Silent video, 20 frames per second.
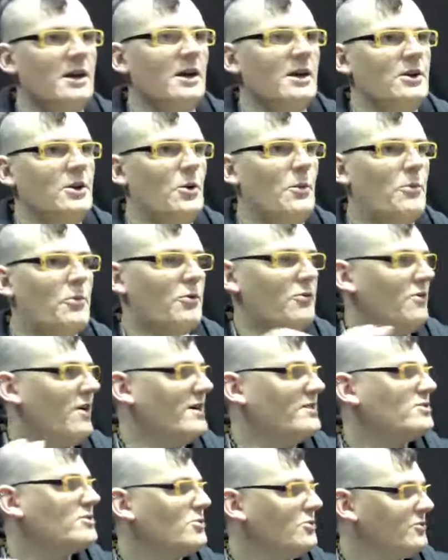you know,
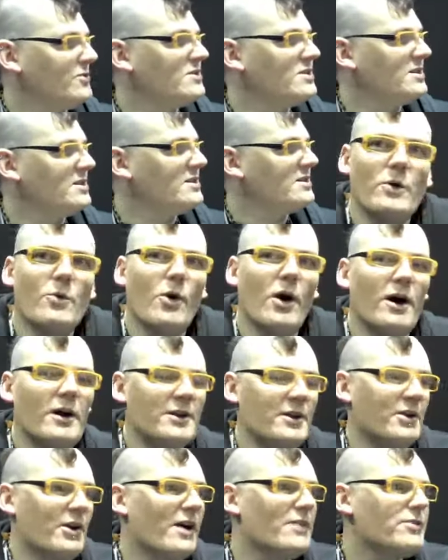provide services? Well,
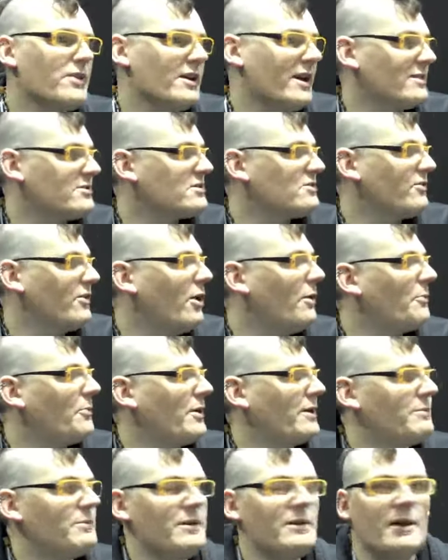you know, I think as a developer,
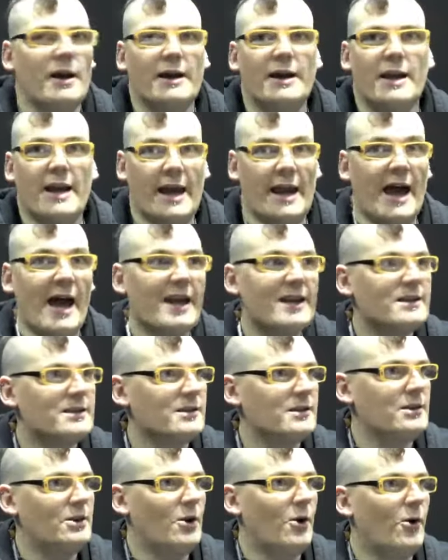I'd be like, can I,
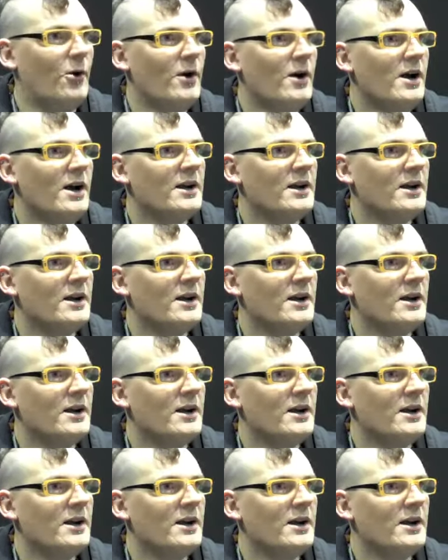you know,